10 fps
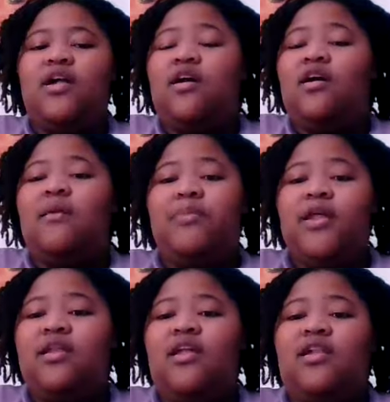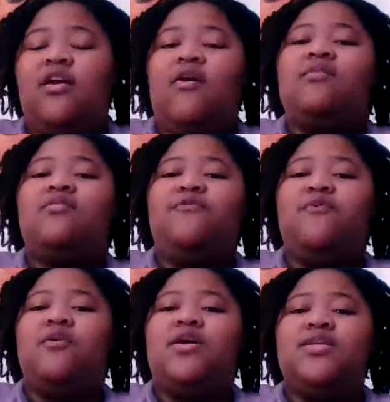completely clear out the
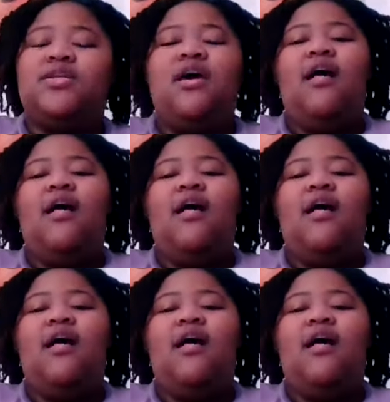forest.